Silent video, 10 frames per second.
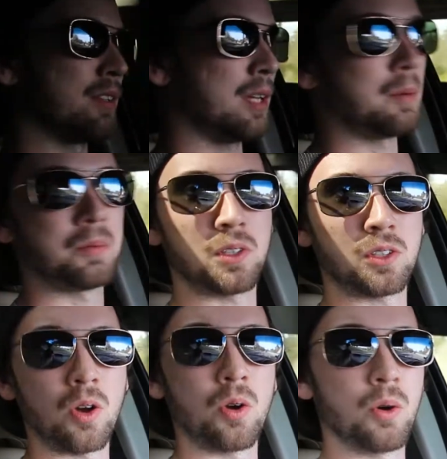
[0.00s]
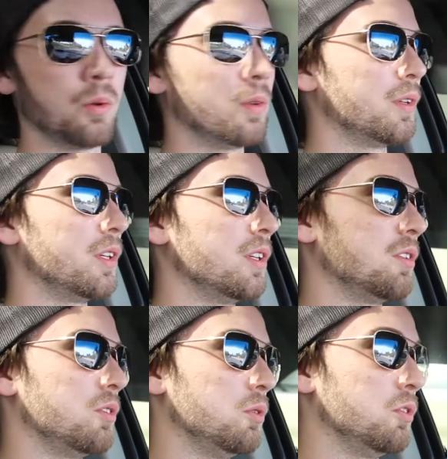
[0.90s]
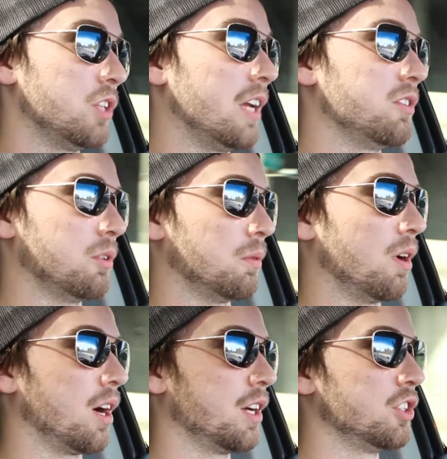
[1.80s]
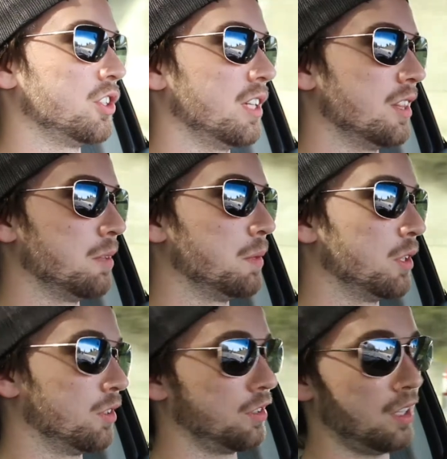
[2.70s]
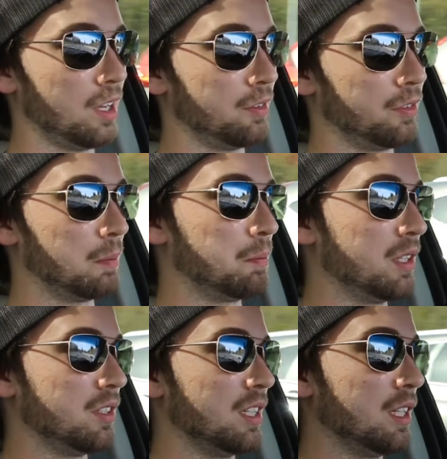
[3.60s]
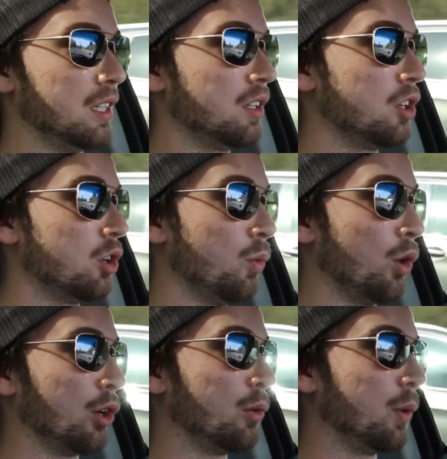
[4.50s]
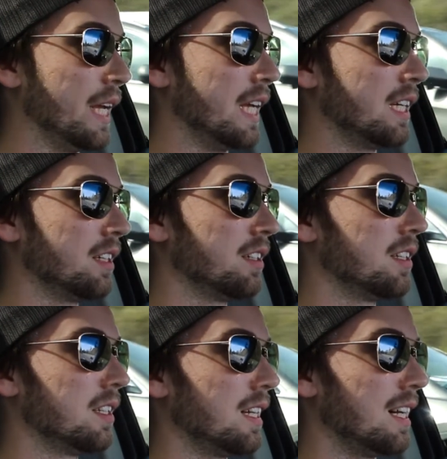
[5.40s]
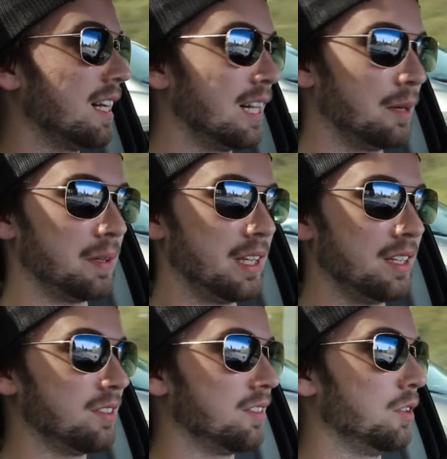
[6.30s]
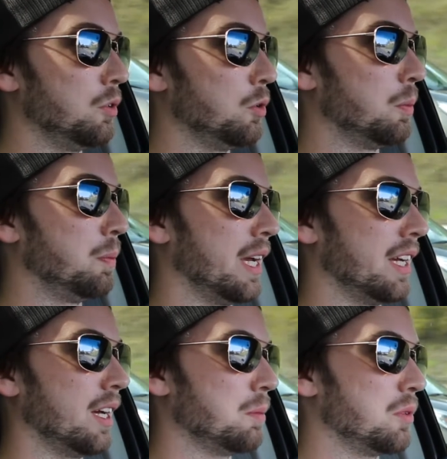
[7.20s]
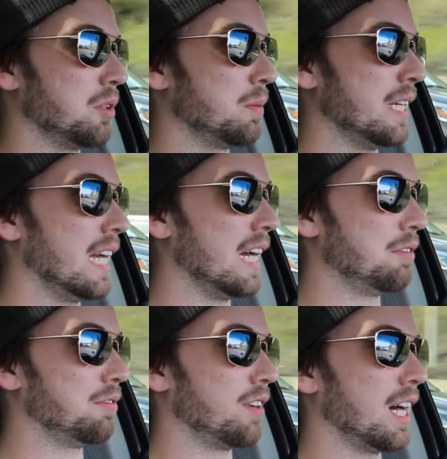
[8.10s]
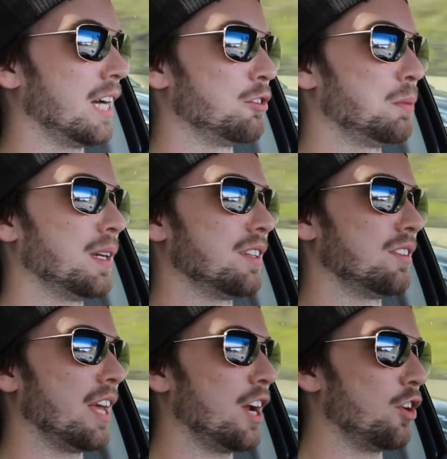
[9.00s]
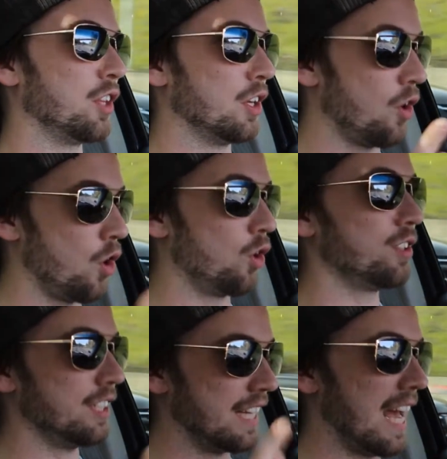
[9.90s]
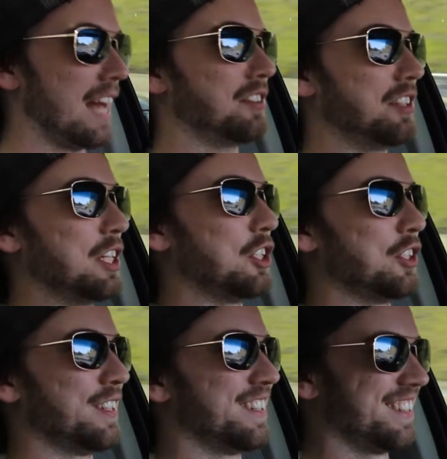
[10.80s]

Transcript: attempt to go to Jay's Garage in the middle of the busy work week is to pick up some E85s, because they are the only gas station